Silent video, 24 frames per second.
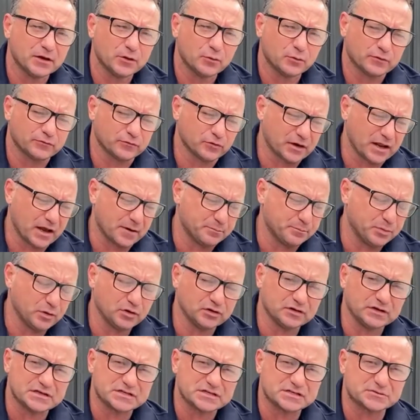We've got our
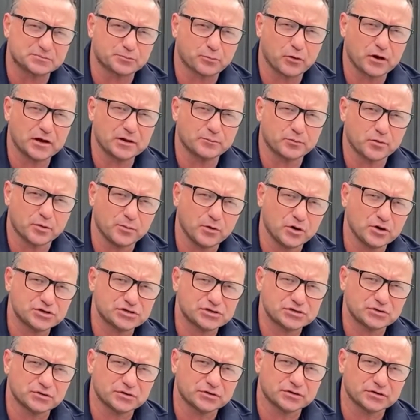built-in spring
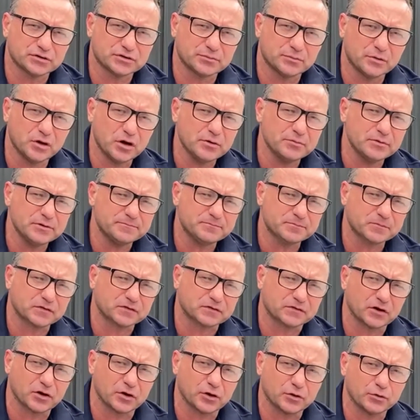promotion on at the moment,
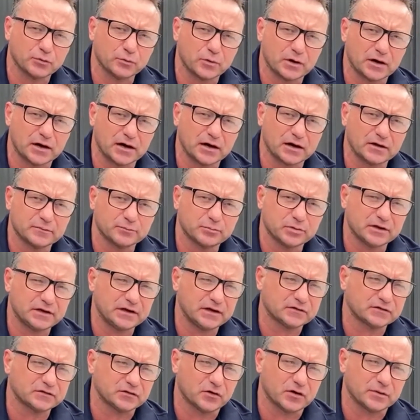so plenty
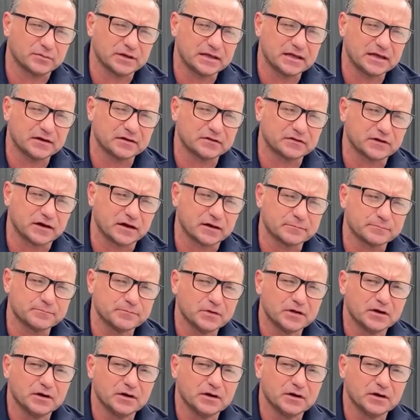of time to get it done.